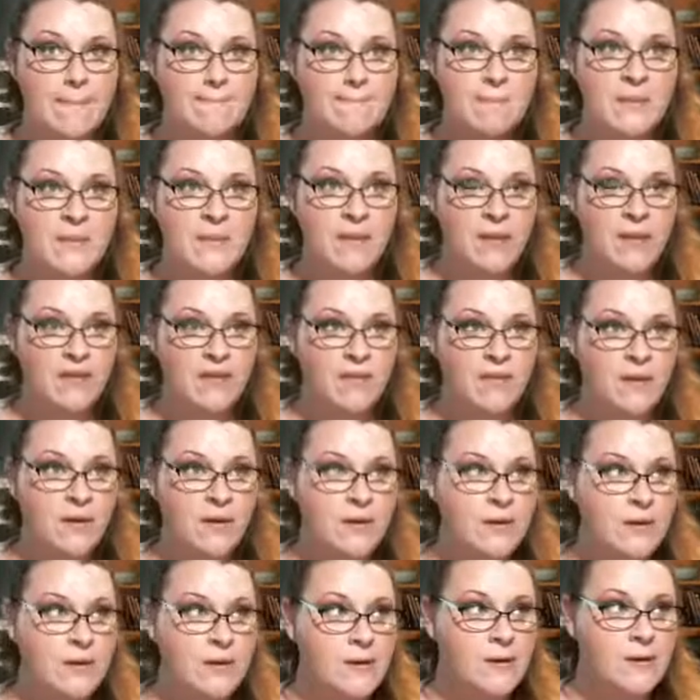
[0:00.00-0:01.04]
my maid of
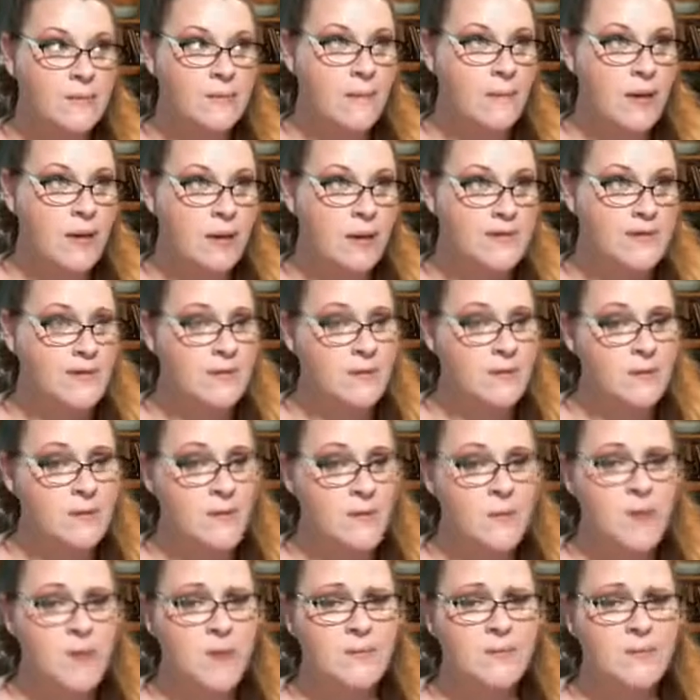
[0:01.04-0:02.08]
honor, possibly my
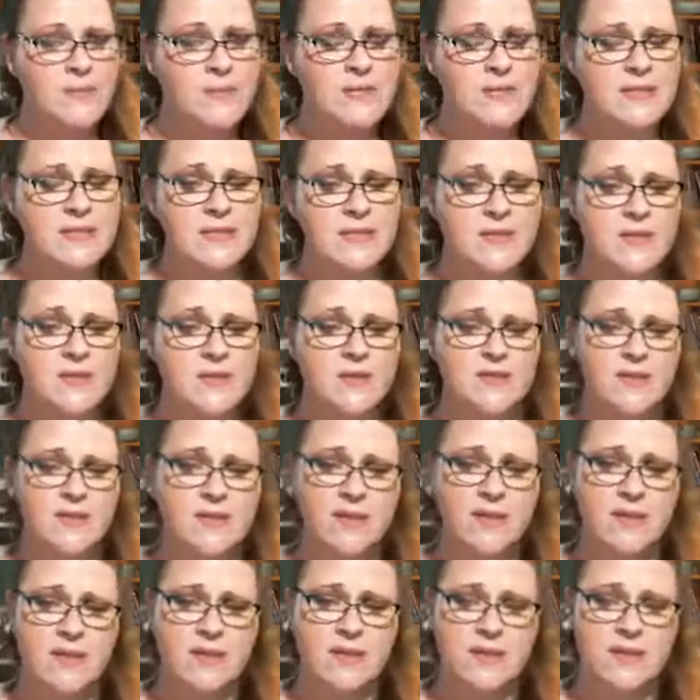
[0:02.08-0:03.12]
mom and my sister, if they're
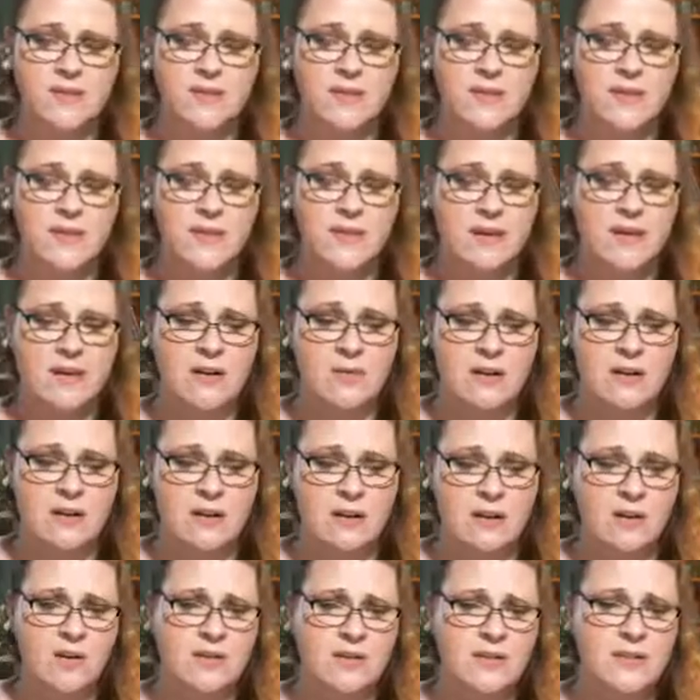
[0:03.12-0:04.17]
not too freaked out about
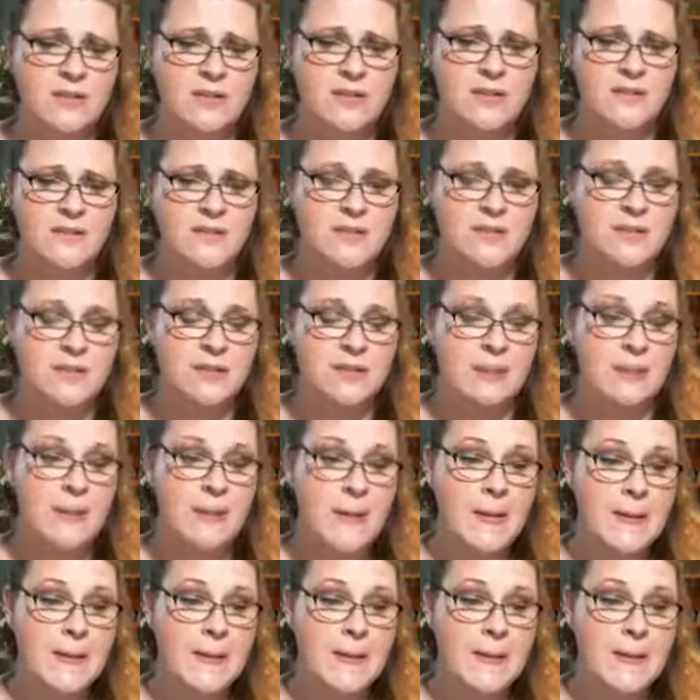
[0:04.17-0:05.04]
the COVID stuff still.